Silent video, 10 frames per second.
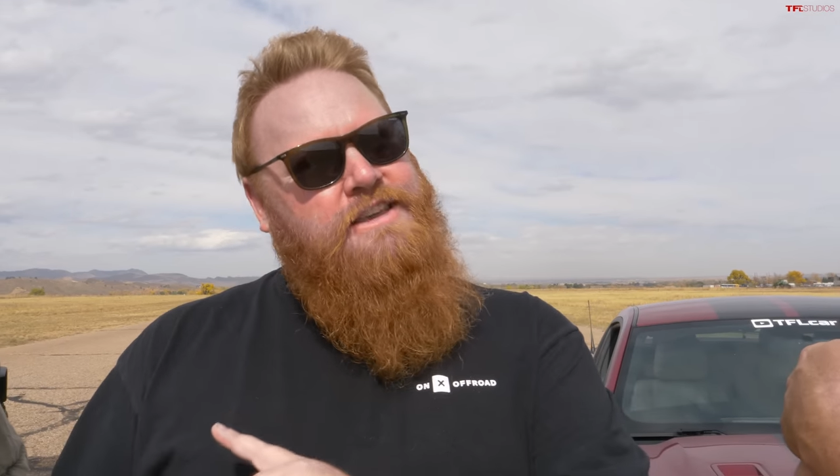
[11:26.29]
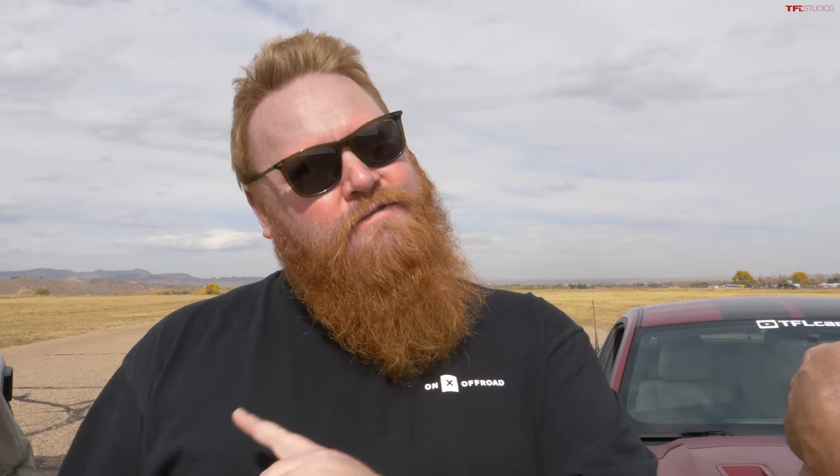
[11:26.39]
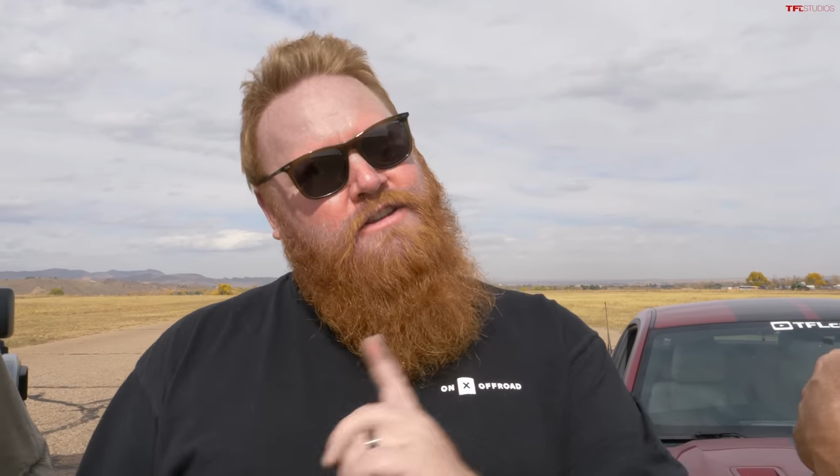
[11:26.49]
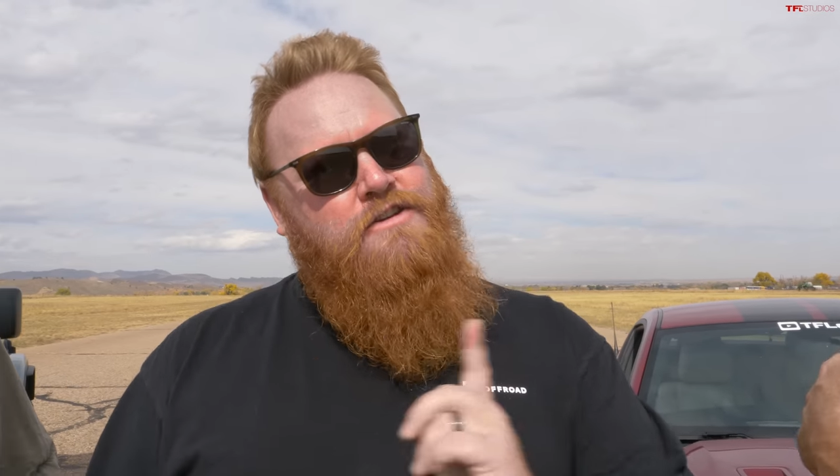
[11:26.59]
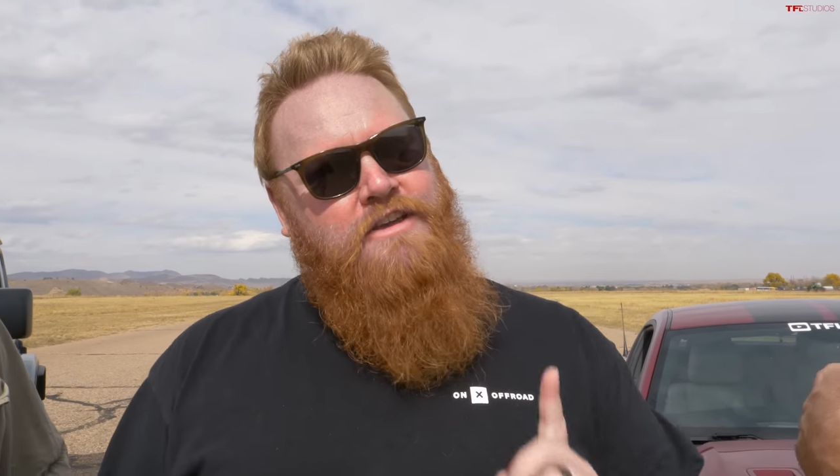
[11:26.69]

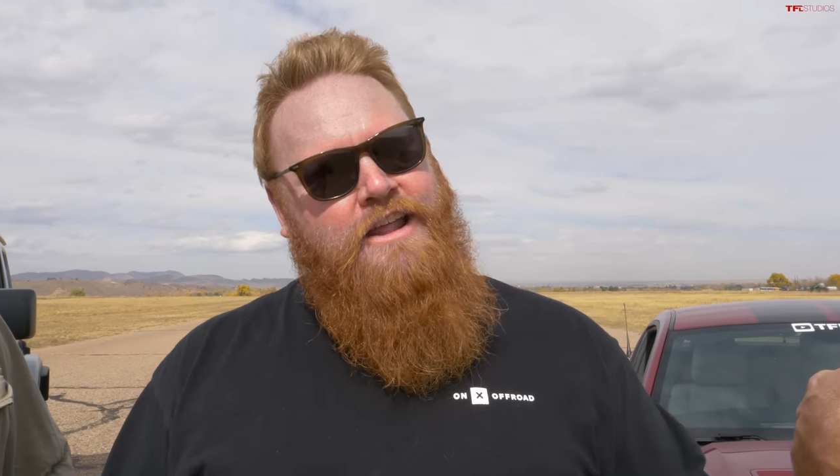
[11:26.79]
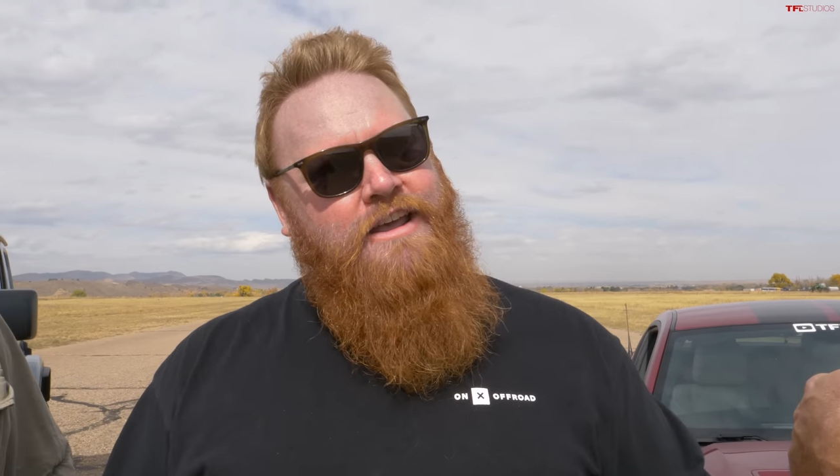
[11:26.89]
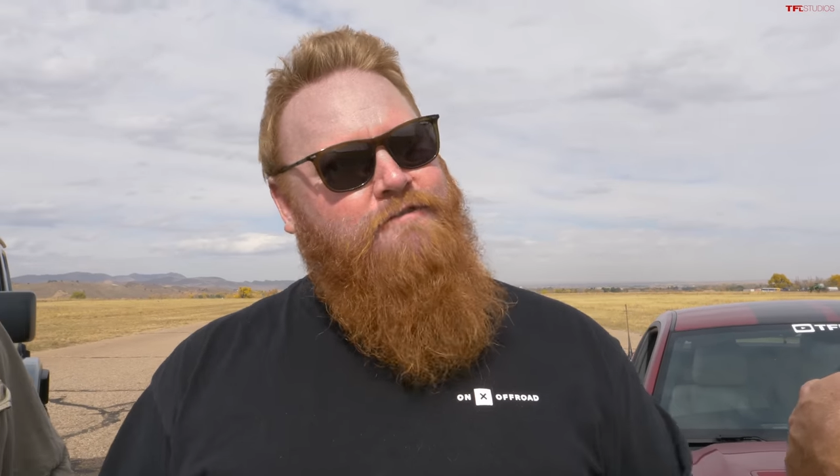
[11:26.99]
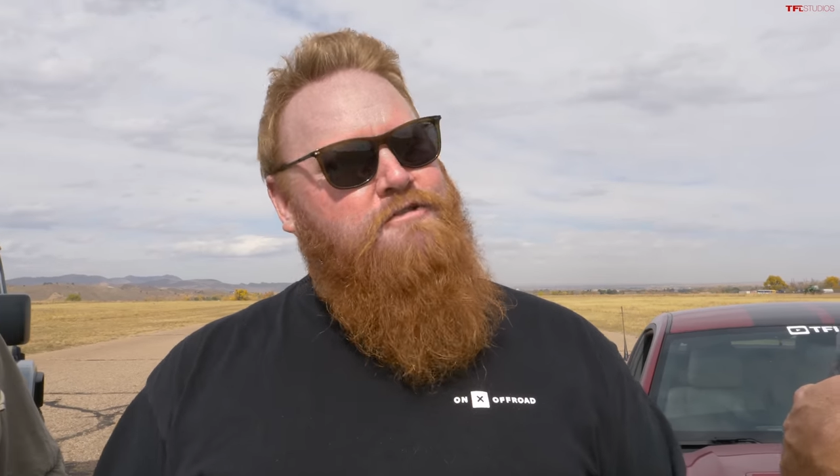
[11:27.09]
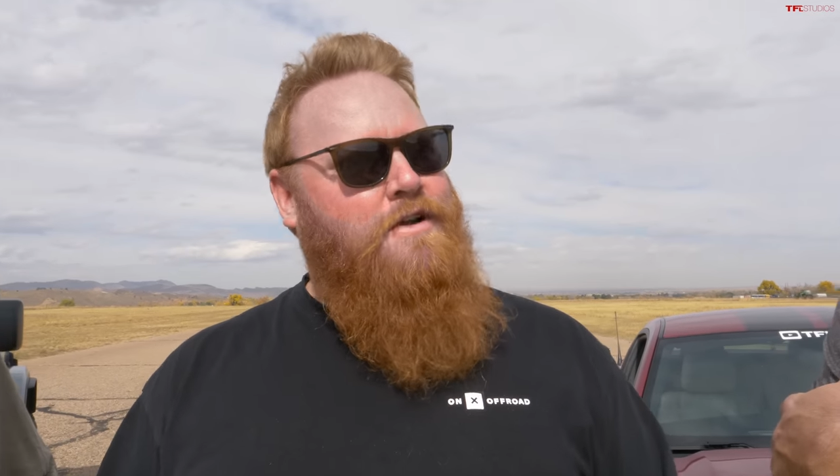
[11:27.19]
even though you got
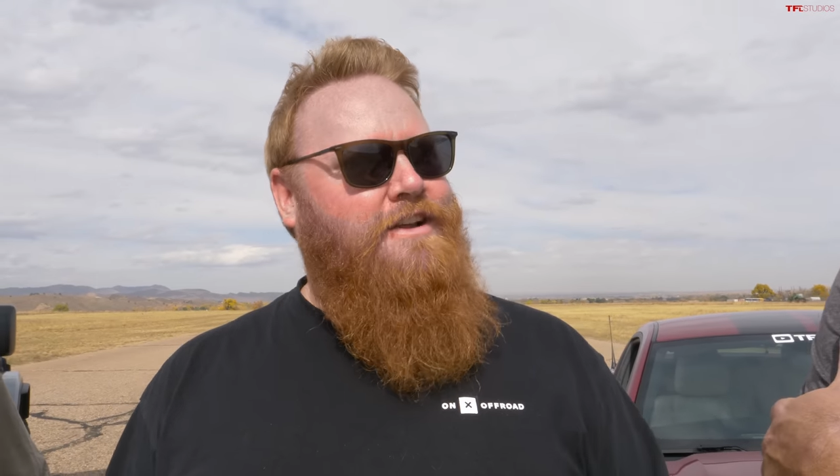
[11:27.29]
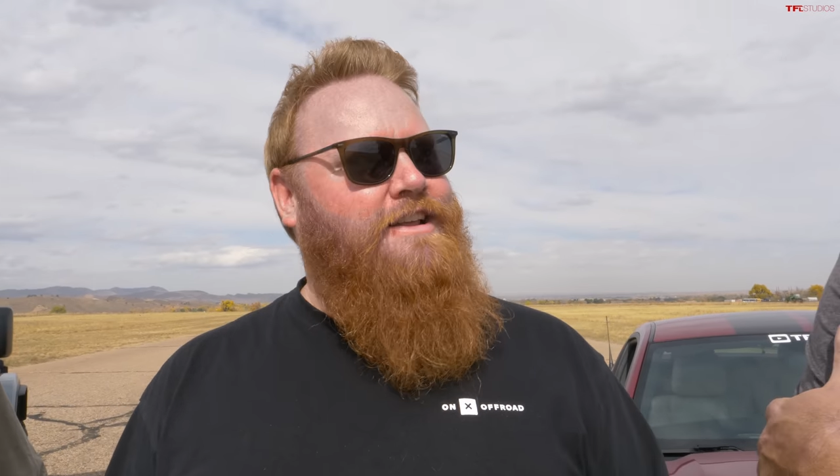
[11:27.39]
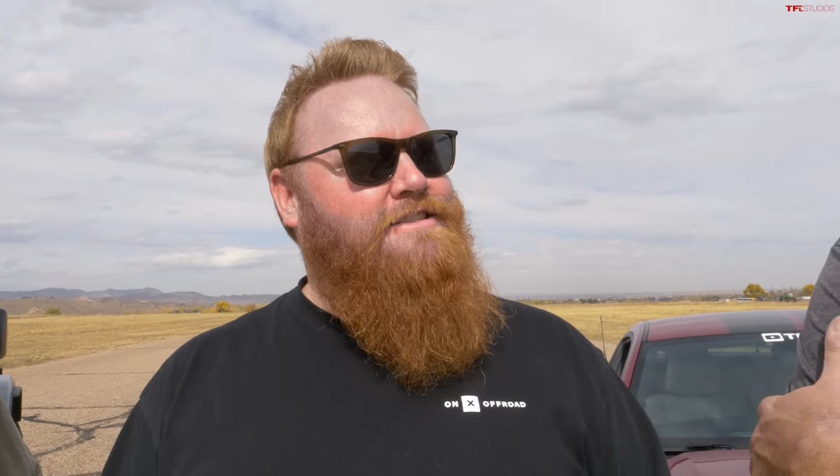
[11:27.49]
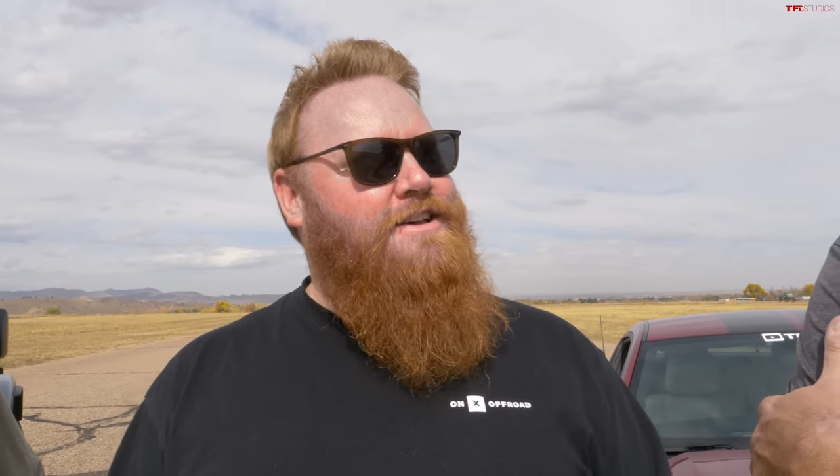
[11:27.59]
aftermarket yes.